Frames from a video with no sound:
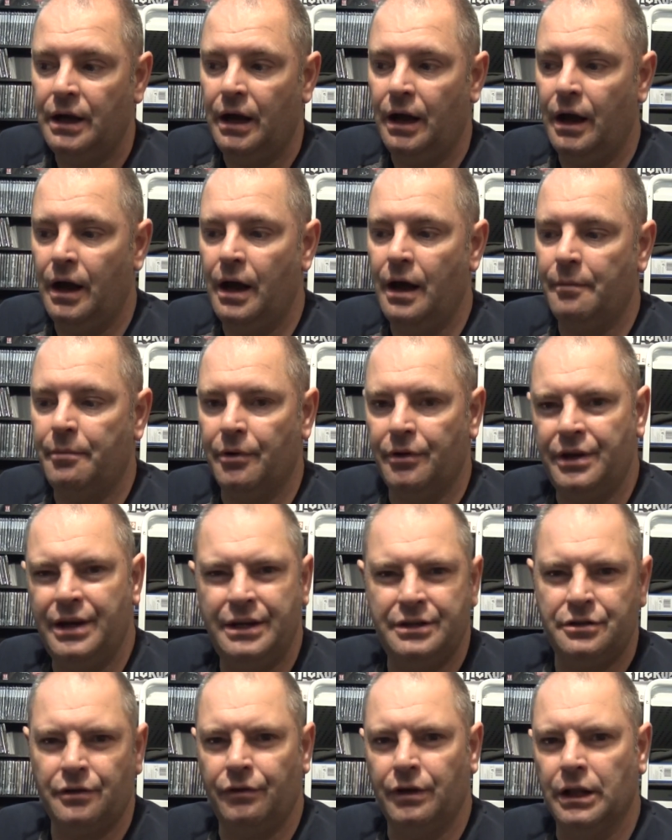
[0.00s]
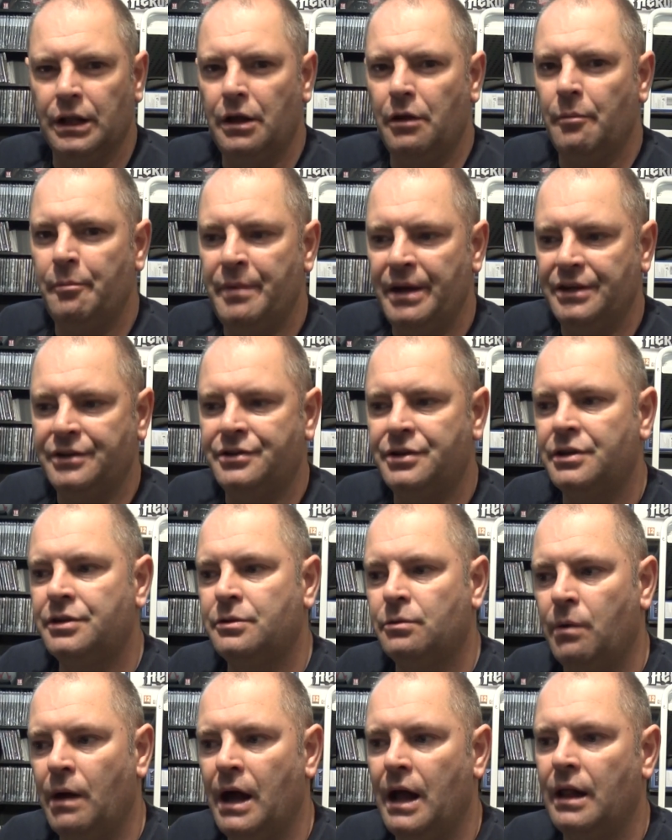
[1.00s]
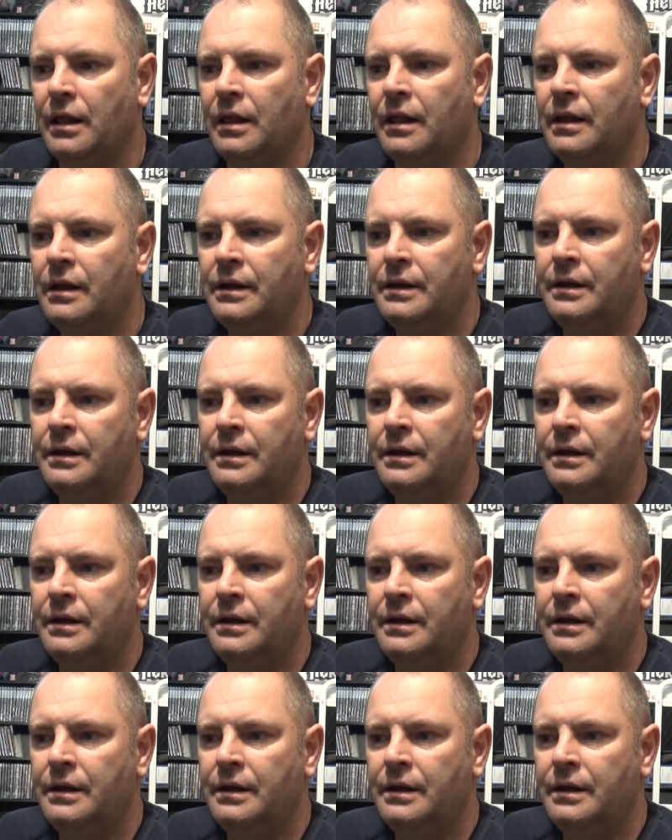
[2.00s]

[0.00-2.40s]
but there is other little bits as well.